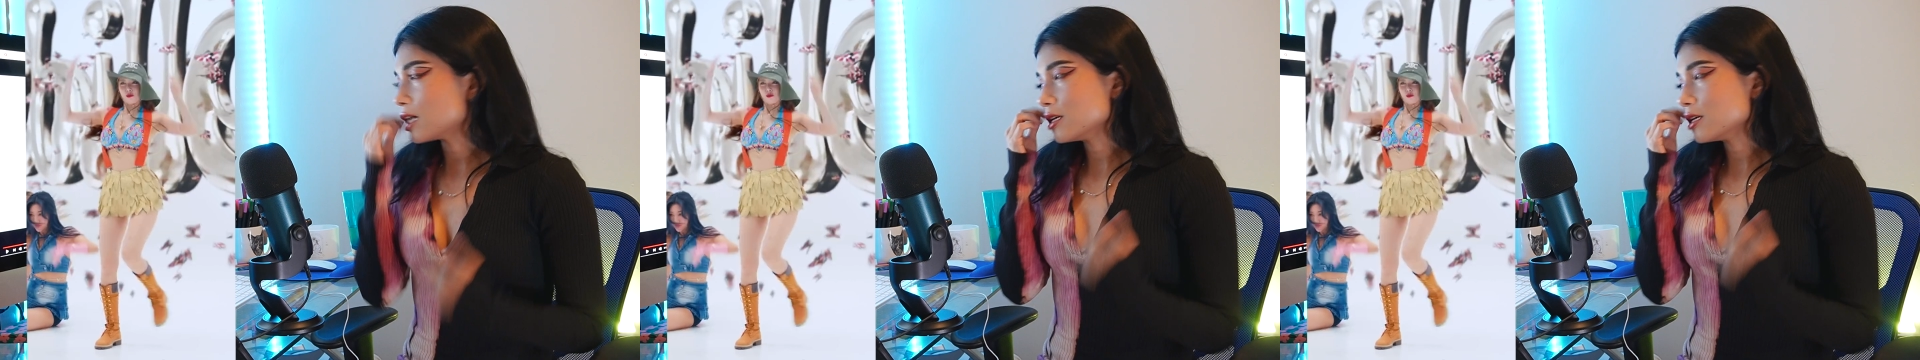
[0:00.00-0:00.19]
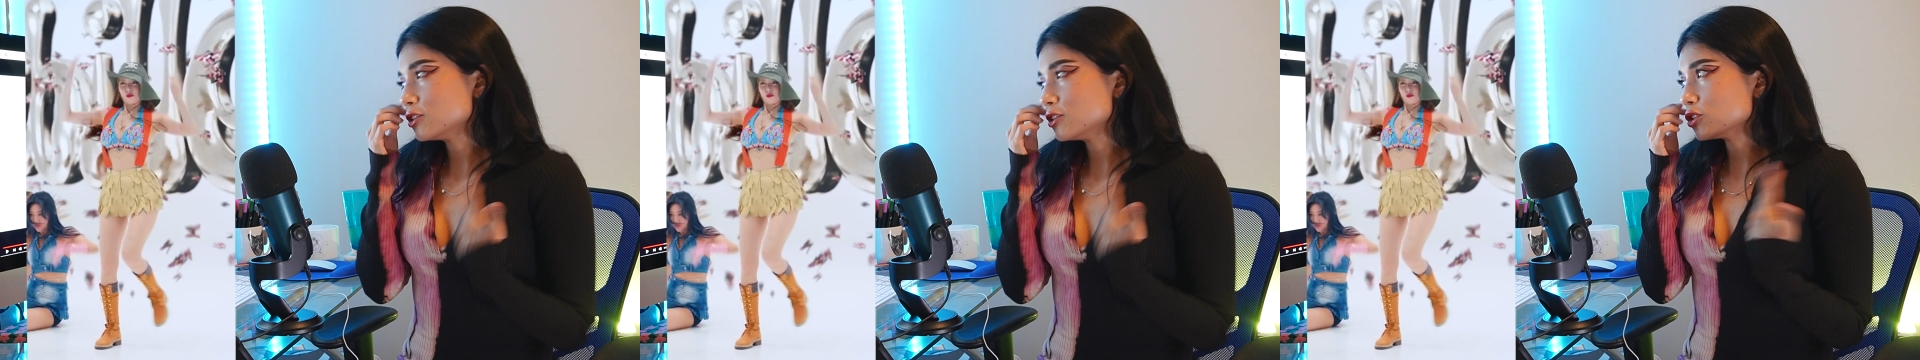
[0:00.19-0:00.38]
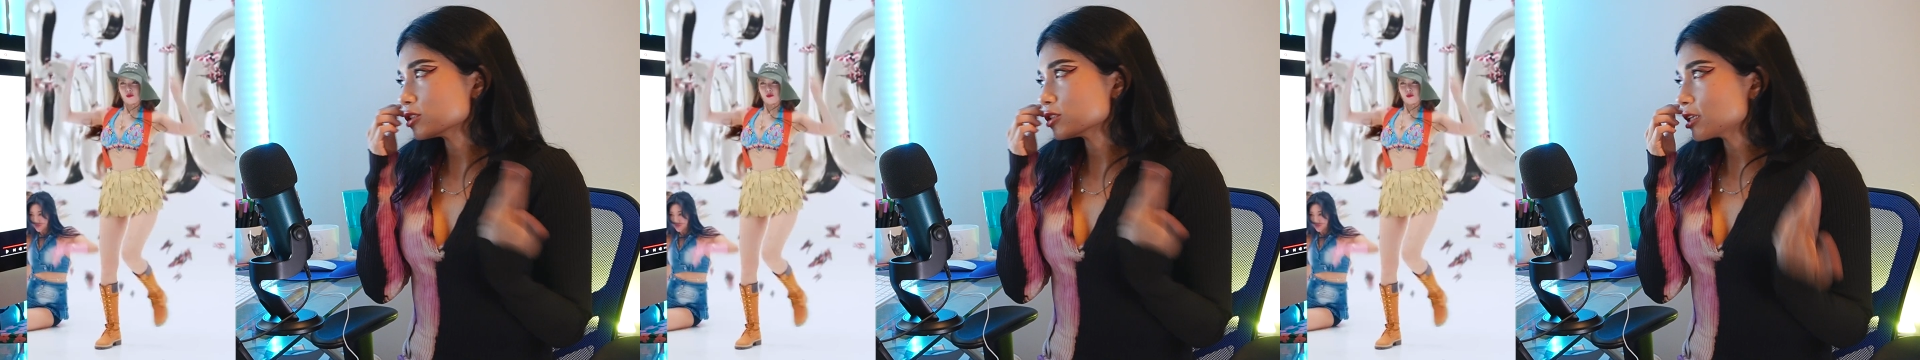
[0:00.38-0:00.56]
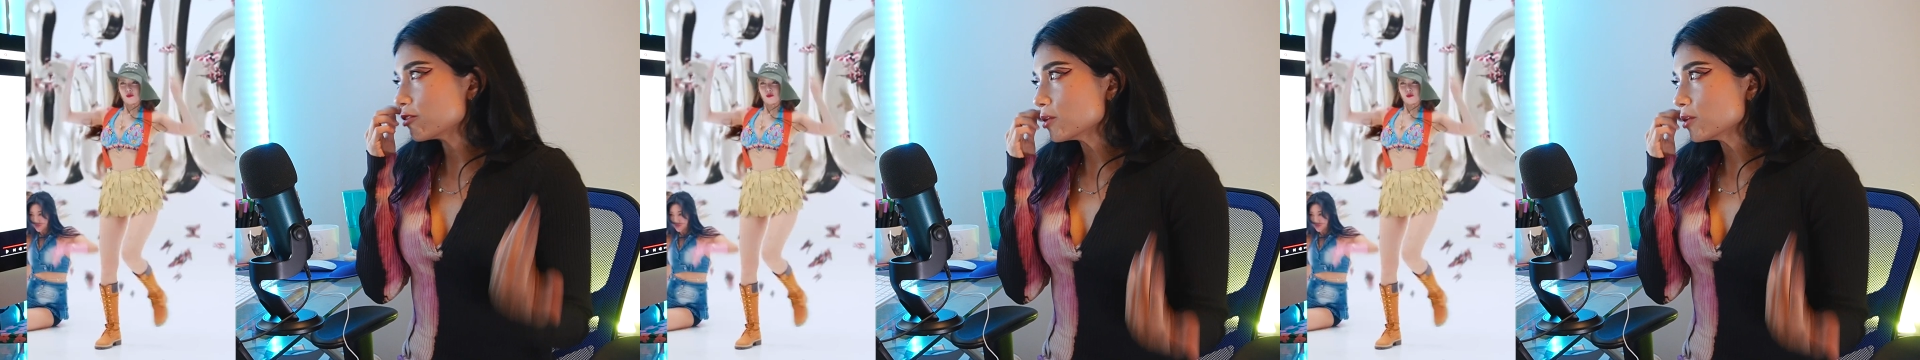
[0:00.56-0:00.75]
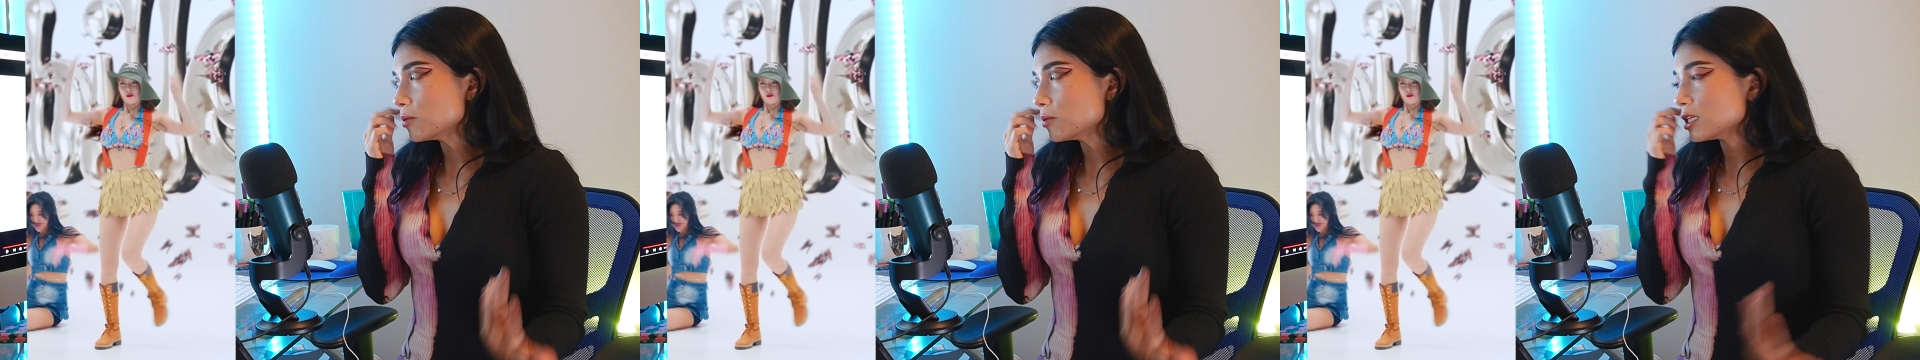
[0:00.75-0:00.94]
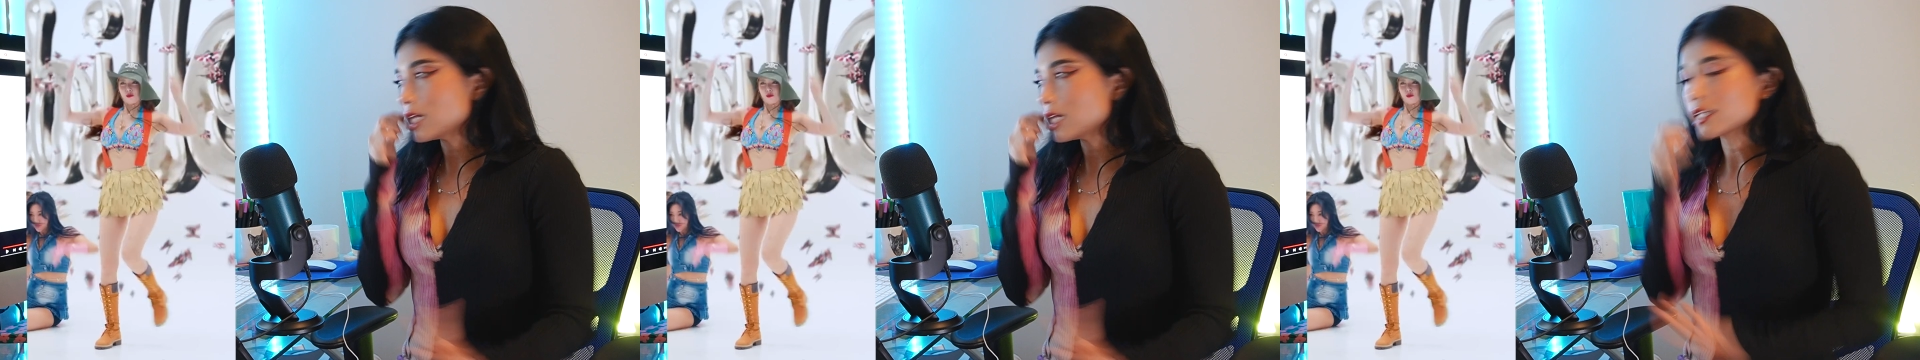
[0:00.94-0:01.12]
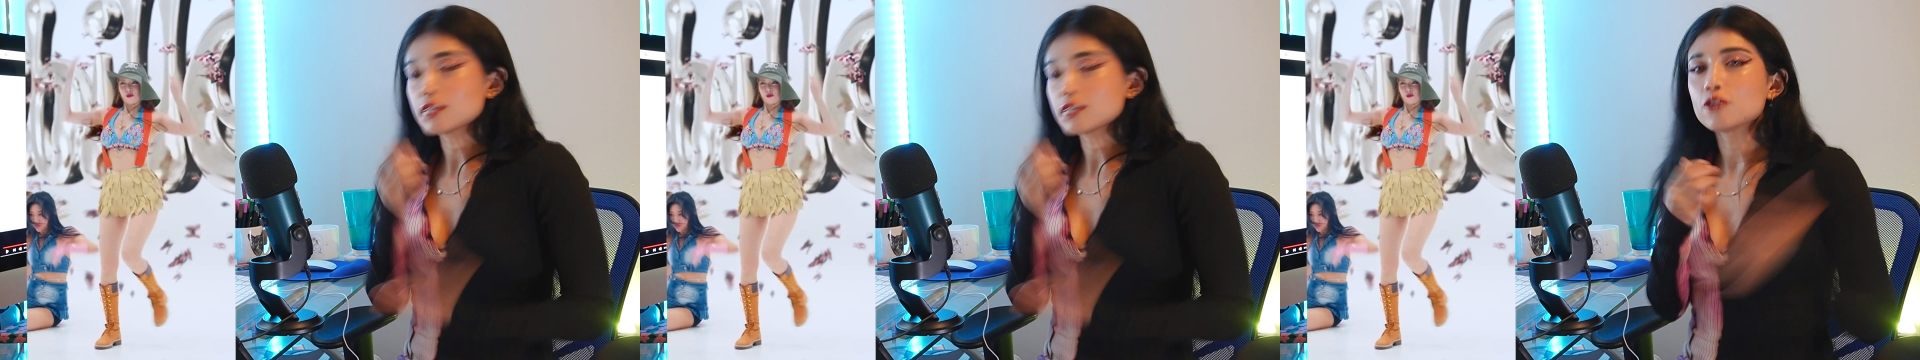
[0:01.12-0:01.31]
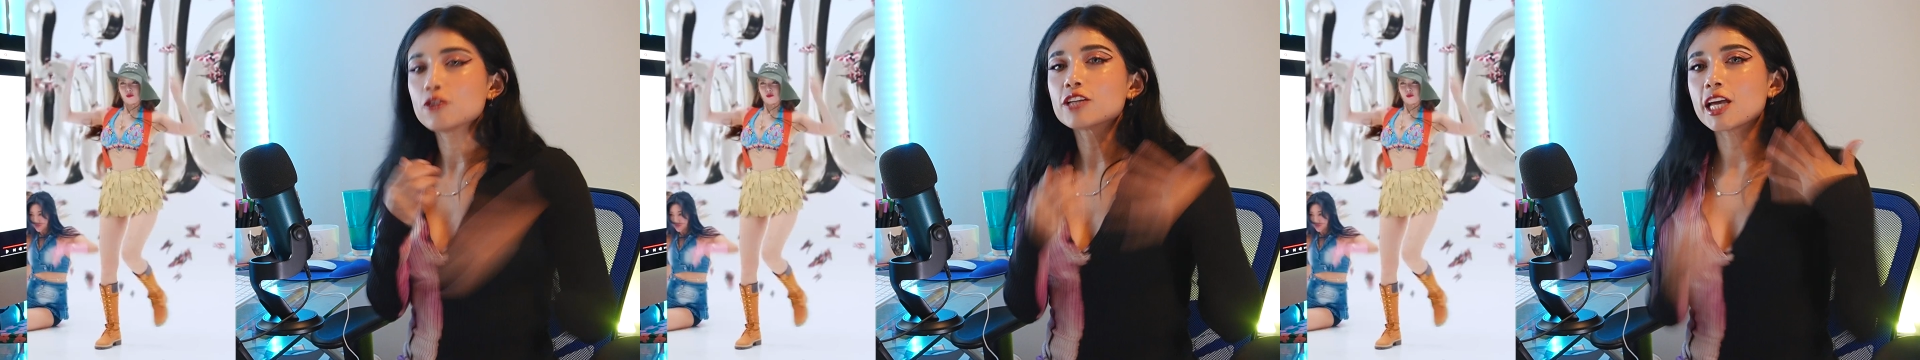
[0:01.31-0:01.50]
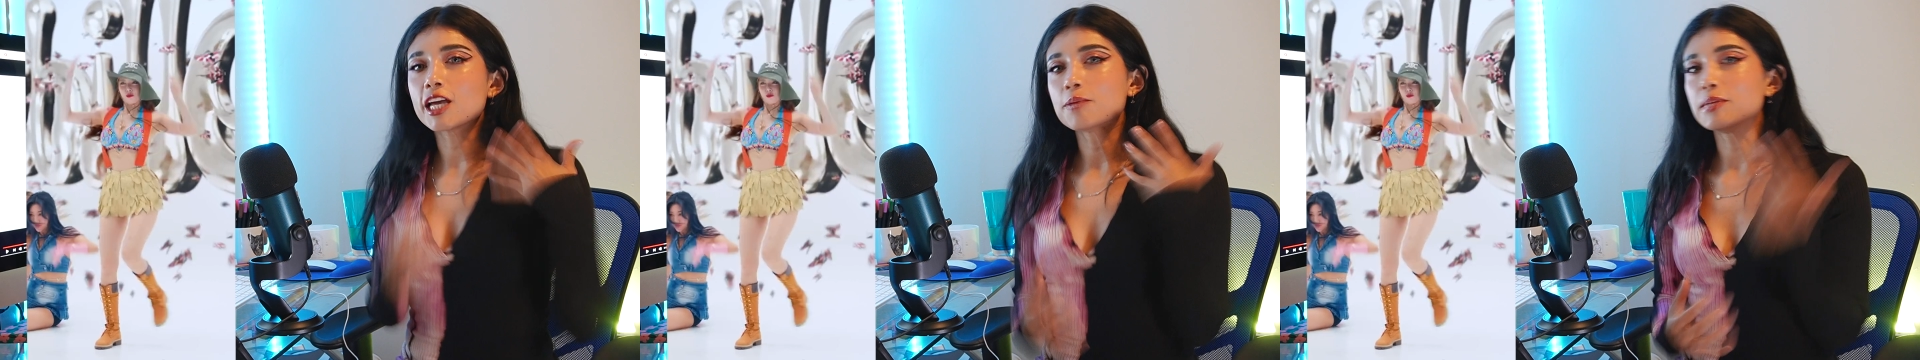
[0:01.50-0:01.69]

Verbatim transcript: it's just giving me like, okay,